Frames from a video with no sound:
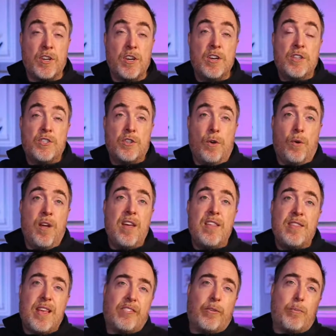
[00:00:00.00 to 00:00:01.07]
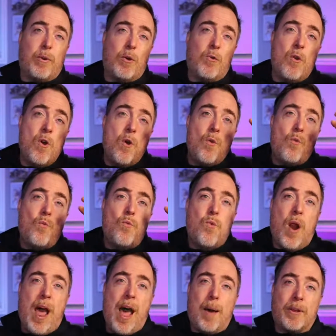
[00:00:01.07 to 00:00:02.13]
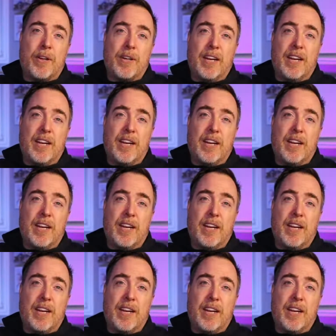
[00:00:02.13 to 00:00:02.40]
So that's about rapidly